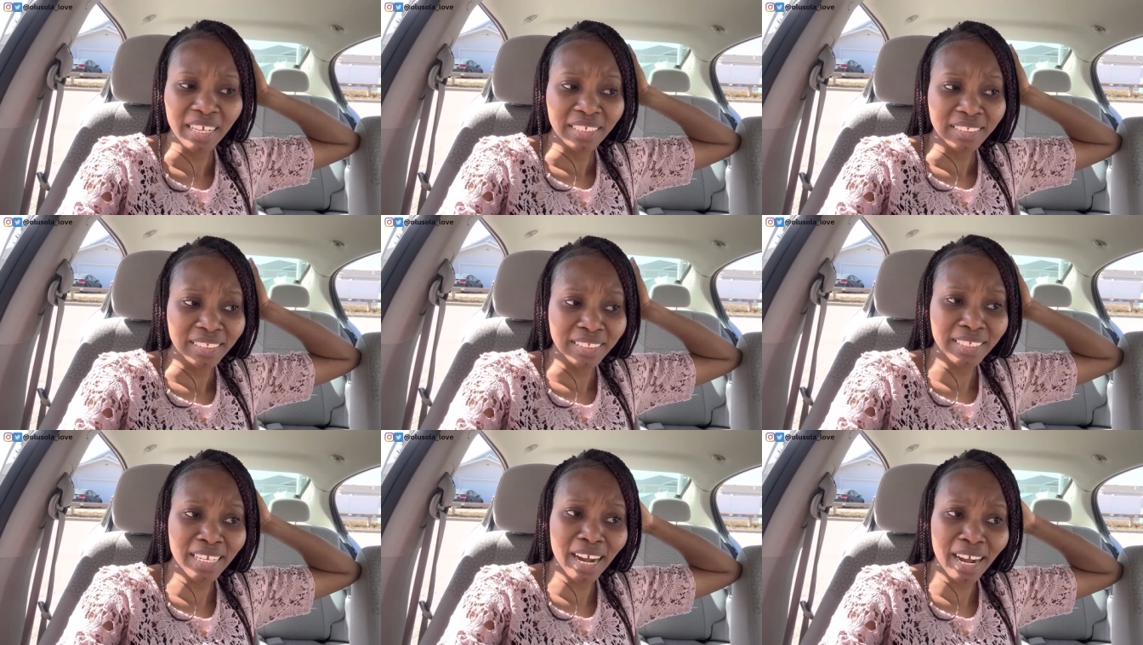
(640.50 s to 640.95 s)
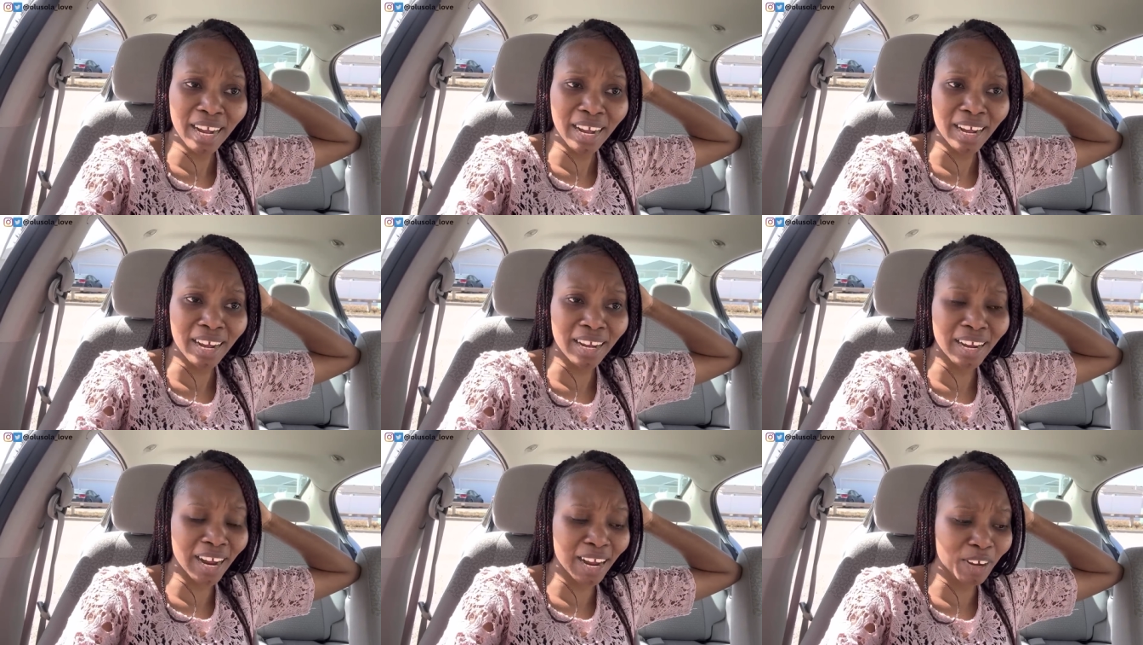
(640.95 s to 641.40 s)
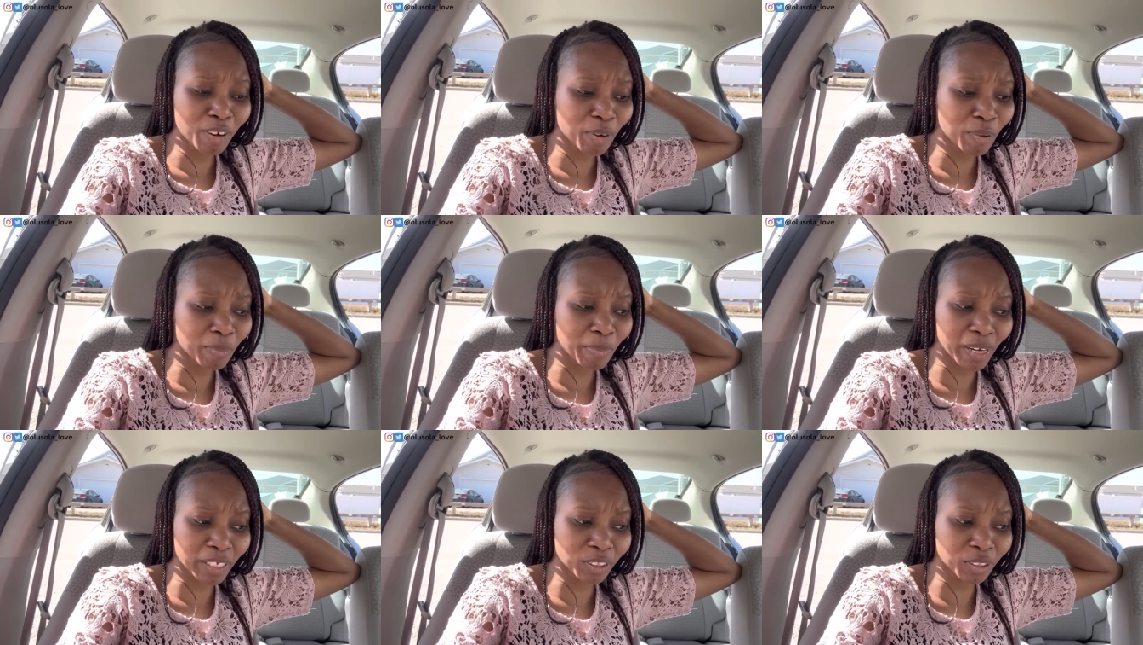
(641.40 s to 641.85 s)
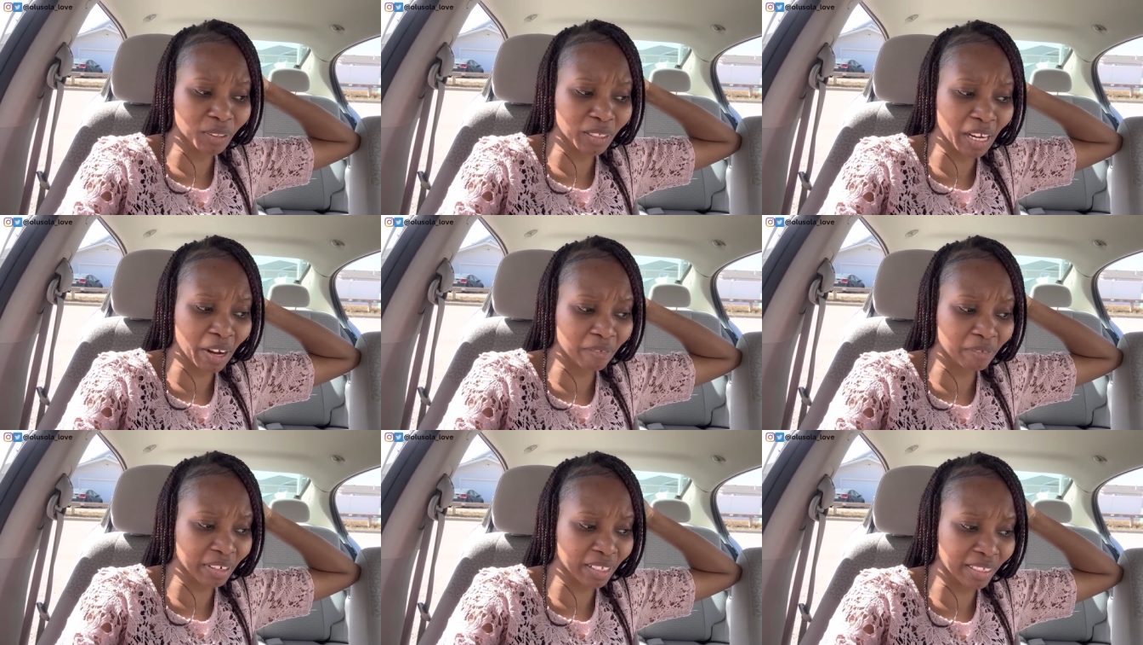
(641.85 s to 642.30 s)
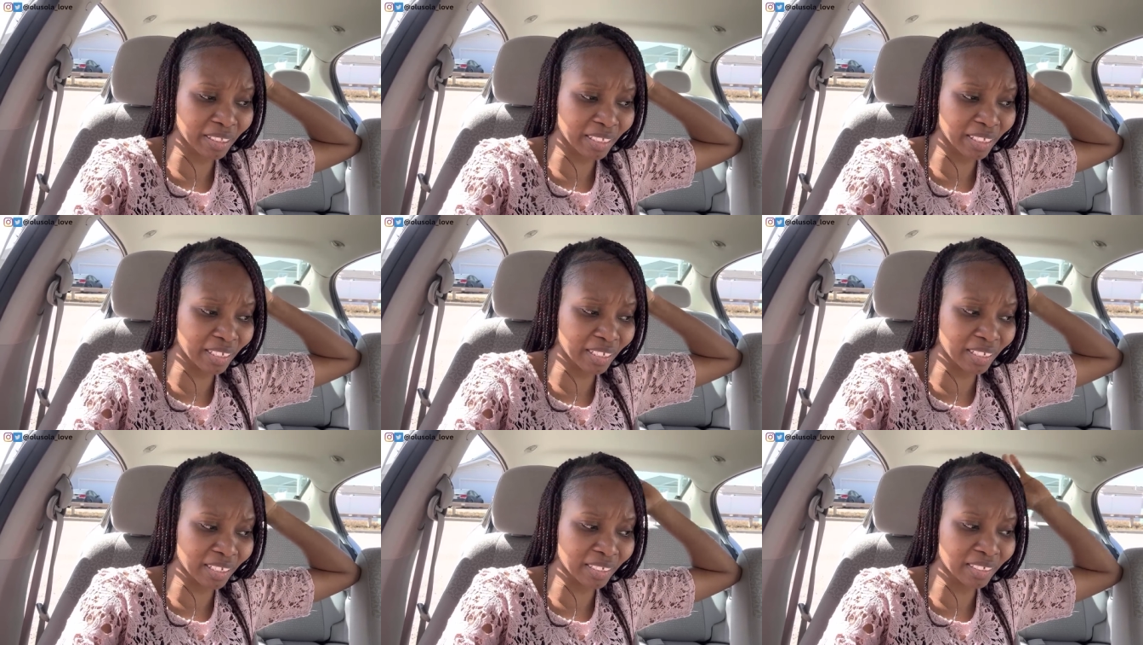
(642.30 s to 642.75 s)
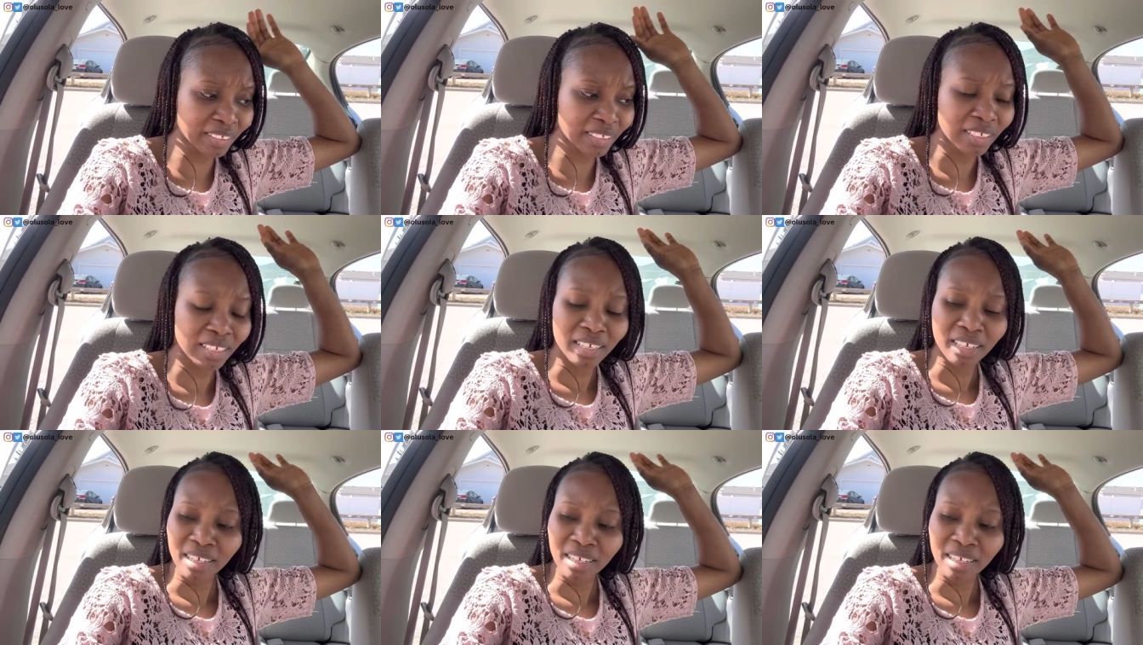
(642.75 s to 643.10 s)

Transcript: yeah, I hope I showed everything.